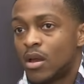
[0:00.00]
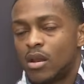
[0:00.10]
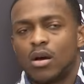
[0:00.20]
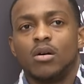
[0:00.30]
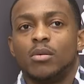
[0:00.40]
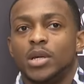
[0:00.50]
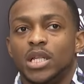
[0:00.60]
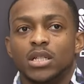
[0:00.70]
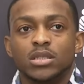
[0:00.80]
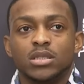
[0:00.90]
No, I
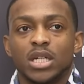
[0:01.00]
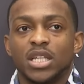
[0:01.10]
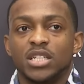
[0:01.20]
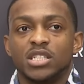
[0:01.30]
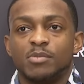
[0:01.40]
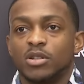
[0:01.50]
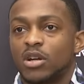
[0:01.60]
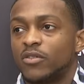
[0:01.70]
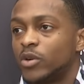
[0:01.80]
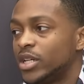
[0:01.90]
mean, I think he just built
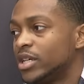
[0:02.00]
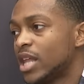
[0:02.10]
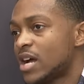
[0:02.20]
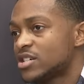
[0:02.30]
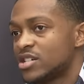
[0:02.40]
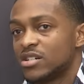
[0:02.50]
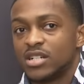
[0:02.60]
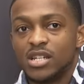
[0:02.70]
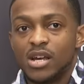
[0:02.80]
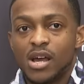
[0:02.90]
off what he did last year,
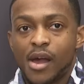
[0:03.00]
and